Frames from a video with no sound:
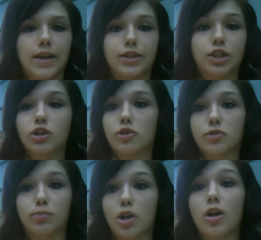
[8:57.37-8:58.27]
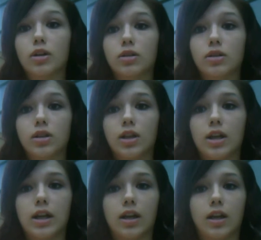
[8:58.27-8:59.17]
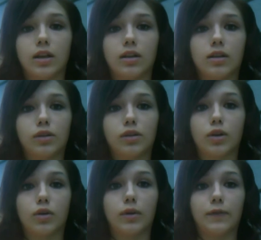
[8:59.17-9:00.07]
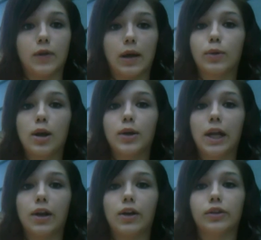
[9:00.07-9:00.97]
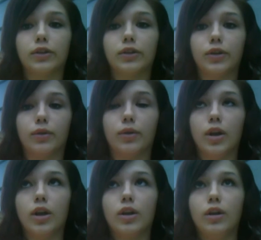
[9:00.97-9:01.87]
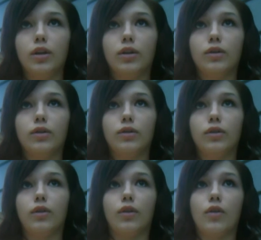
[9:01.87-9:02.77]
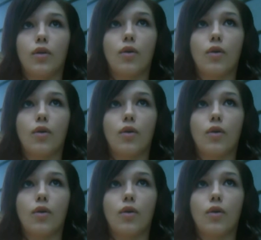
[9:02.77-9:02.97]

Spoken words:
it's just blonde. And, if you have brown hair, you're